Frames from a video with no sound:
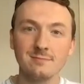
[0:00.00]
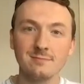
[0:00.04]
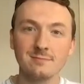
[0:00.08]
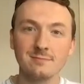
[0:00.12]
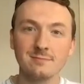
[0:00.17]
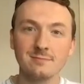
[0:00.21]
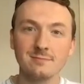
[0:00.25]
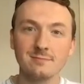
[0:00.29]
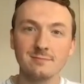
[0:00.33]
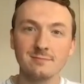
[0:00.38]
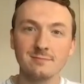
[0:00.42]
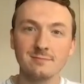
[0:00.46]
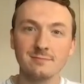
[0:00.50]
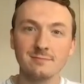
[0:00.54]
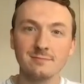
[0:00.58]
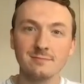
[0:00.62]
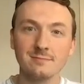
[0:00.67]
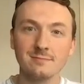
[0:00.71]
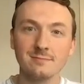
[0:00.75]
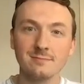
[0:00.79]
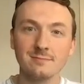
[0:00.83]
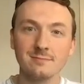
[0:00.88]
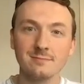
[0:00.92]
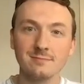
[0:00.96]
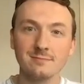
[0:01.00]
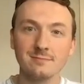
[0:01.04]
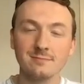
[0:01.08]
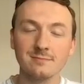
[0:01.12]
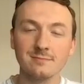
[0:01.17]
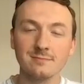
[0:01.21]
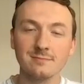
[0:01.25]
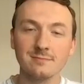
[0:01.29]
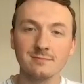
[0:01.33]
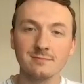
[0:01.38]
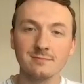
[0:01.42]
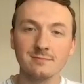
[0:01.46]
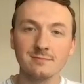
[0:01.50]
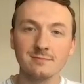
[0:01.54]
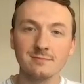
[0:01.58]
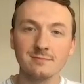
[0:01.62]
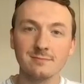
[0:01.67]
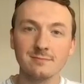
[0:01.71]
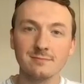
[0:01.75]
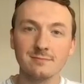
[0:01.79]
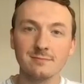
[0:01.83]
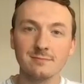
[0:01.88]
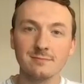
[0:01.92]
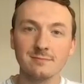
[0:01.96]

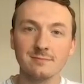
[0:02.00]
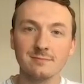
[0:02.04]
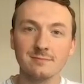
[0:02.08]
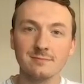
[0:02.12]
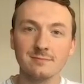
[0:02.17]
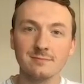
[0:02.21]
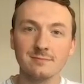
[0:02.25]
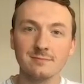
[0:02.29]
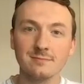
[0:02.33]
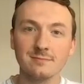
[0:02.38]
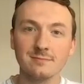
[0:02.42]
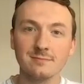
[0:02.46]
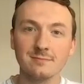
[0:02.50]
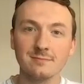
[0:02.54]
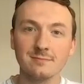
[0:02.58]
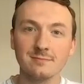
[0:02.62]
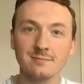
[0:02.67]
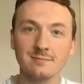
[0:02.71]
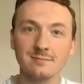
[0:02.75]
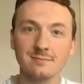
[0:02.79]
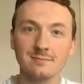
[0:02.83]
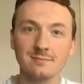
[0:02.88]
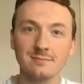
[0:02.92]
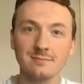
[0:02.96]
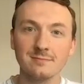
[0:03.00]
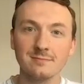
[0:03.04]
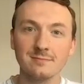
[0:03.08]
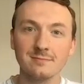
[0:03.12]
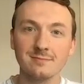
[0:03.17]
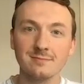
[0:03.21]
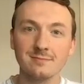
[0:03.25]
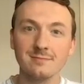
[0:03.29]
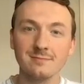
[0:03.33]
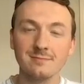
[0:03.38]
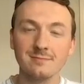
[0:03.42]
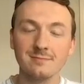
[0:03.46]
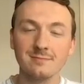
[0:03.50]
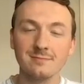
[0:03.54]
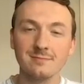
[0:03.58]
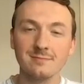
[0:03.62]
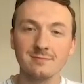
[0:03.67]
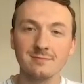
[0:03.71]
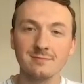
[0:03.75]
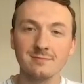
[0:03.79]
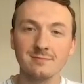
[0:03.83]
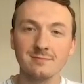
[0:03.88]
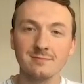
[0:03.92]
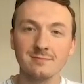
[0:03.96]

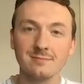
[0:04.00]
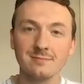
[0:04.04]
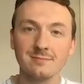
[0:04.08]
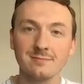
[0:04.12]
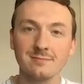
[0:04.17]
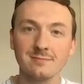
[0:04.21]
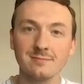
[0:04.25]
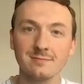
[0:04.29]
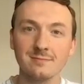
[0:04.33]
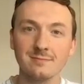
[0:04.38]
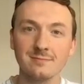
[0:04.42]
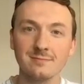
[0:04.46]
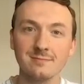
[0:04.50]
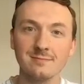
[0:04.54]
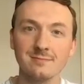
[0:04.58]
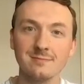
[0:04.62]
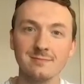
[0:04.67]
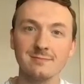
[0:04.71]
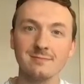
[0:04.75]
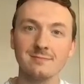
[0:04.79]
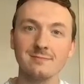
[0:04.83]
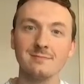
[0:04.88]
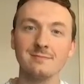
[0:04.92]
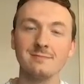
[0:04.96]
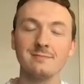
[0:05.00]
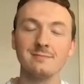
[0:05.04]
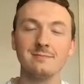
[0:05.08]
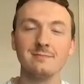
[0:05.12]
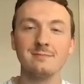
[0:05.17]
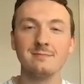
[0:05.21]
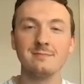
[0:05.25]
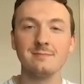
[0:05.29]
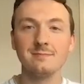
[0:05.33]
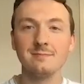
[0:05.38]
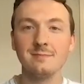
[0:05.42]
[no speech]